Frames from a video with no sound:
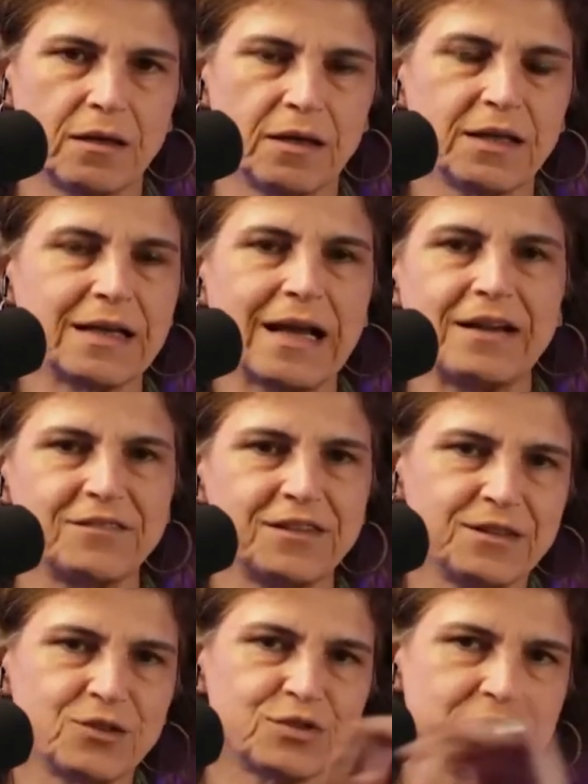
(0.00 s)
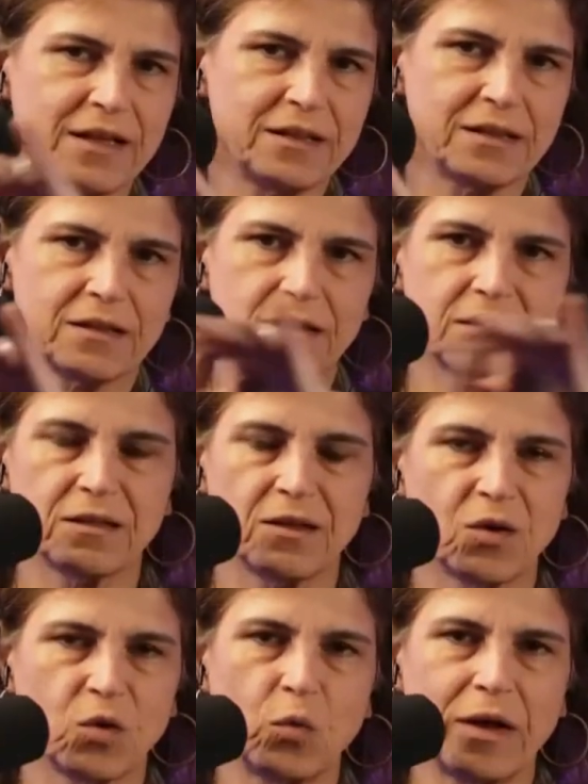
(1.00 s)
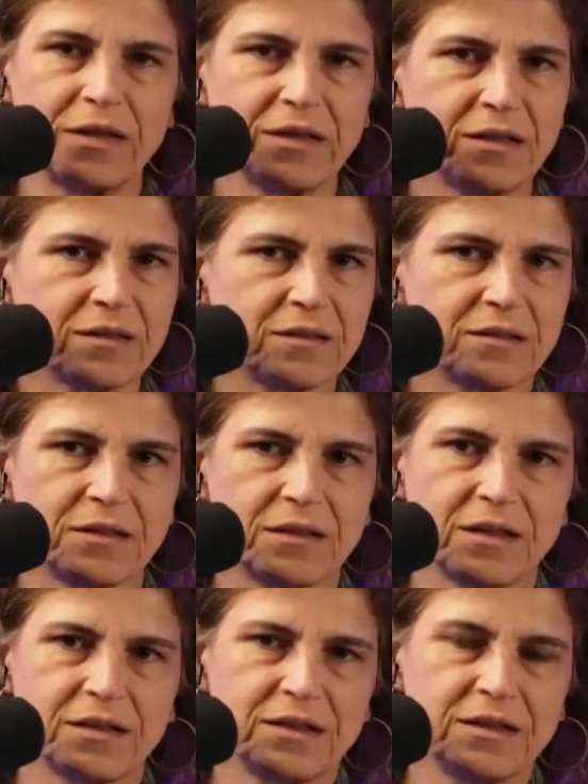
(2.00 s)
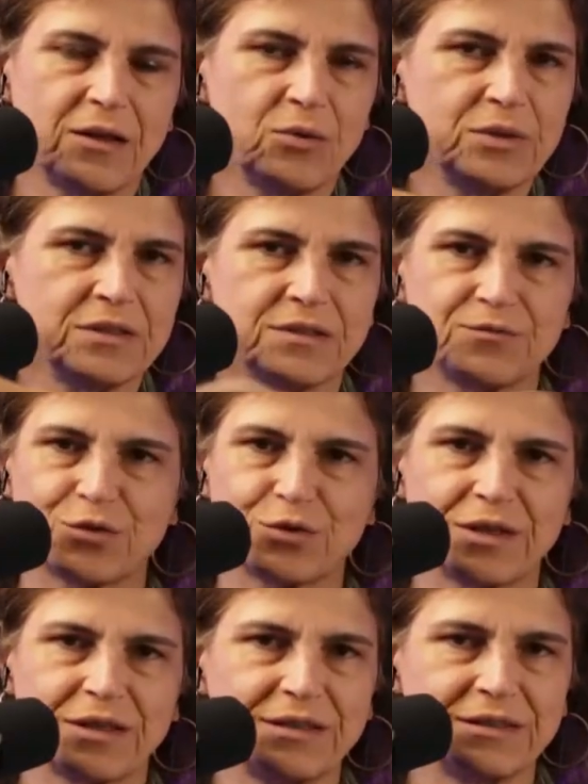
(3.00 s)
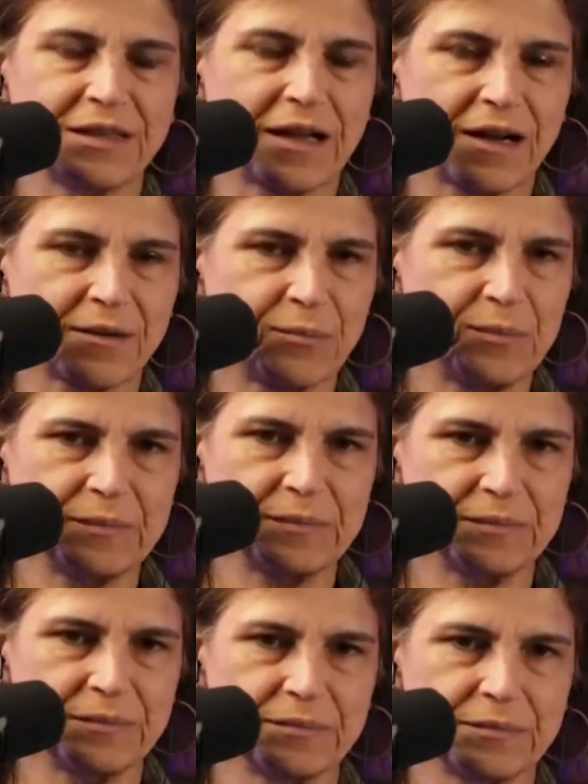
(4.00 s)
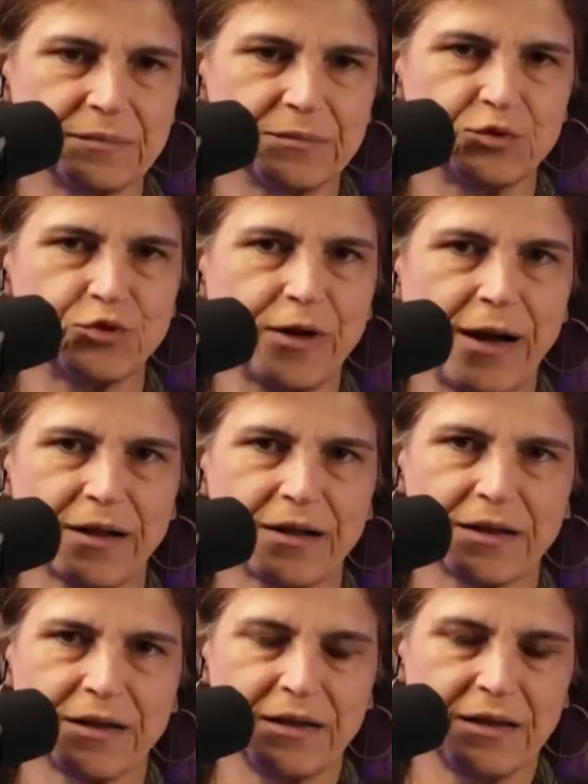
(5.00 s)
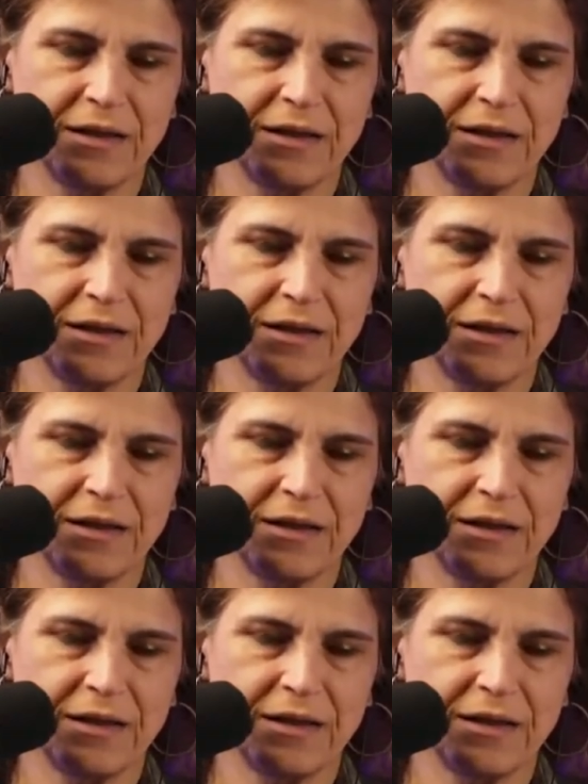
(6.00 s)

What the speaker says: In Canva, you set one and there is for the entire track.